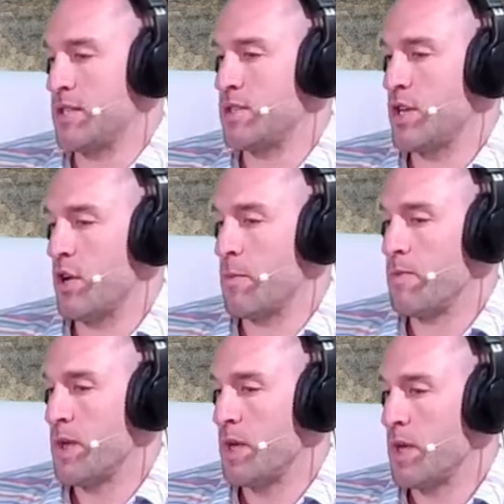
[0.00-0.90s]
And so
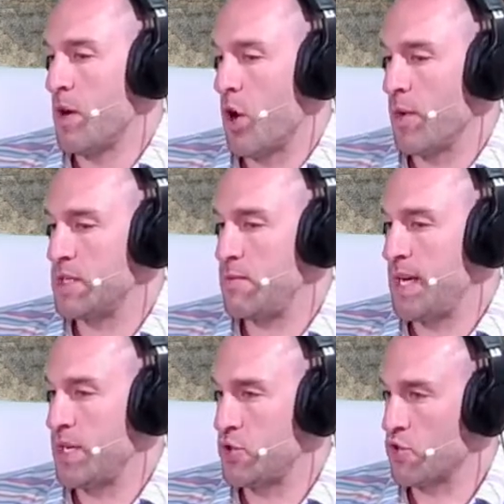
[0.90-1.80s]
always
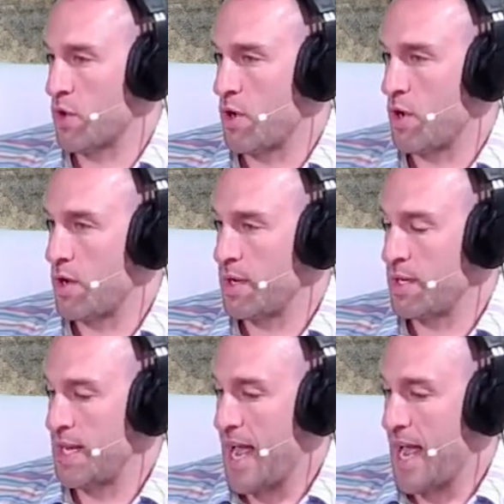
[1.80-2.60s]
being drawn